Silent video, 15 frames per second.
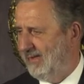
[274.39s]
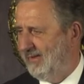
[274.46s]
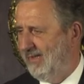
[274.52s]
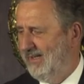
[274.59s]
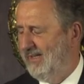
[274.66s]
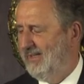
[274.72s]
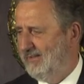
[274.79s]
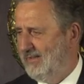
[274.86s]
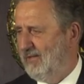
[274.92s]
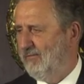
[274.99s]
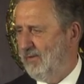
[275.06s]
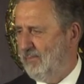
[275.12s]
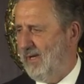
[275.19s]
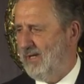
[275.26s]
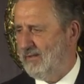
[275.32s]
And then
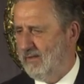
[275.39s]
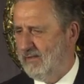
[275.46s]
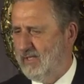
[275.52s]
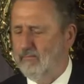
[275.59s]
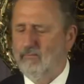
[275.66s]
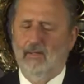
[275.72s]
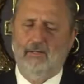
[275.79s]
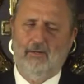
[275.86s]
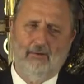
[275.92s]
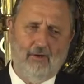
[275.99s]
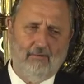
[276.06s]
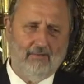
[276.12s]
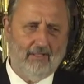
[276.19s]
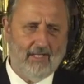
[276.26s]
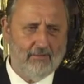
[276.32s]
we basically said, well, you know what,